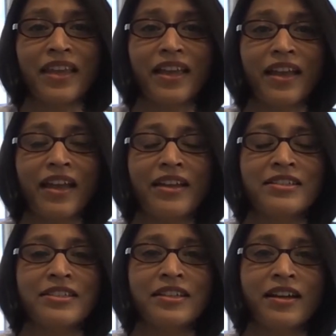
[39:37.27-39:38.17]

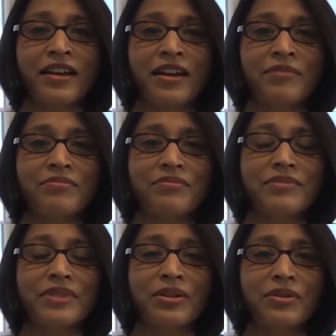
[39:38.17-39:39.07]
and um,
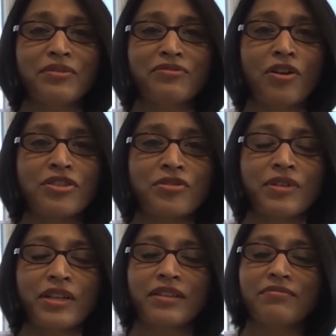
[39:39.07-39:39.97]
you know
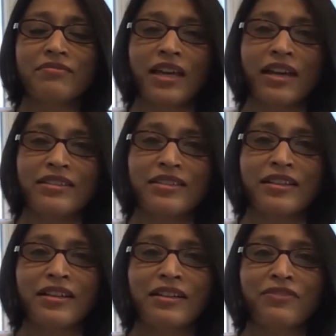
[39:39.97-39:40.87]
fostering that
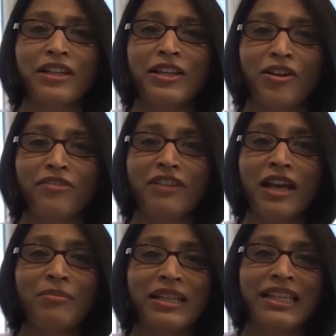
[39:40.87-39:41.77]
uh, feeling of
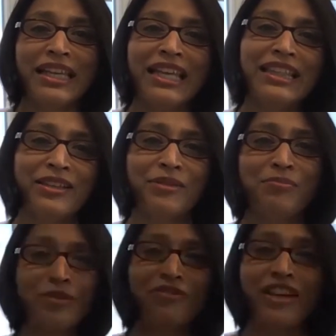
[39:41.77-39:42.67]
family in the
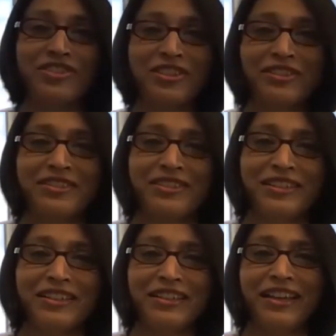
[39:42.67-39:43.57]
professionals
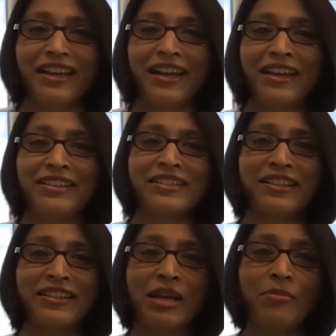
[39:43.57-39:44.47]
and
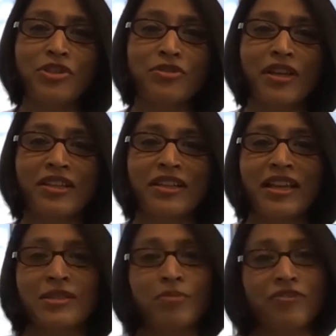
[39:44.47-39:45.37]
uh, demonstrating
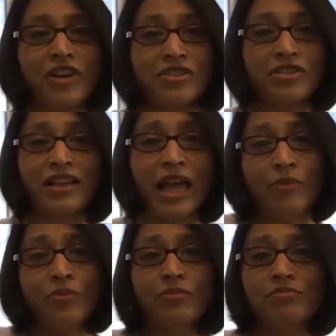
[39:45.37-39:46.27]
as a professional, I
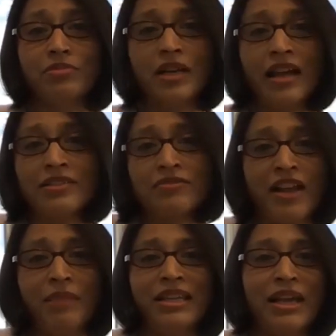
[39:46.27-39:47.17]
w- as a
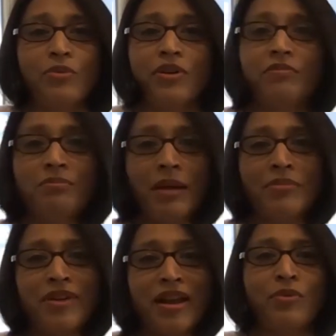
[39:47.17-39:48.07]
family
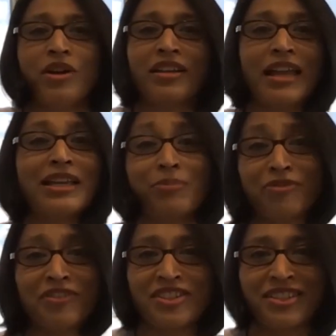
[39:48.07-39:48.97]
member, I work like a
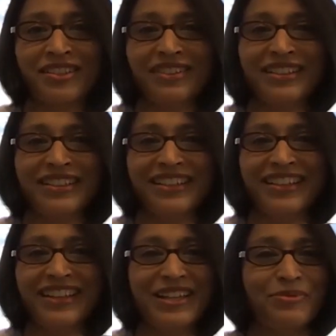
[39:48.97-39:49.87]
professional.
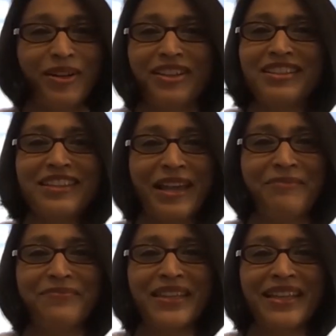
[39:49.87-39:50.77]
It's one and the same.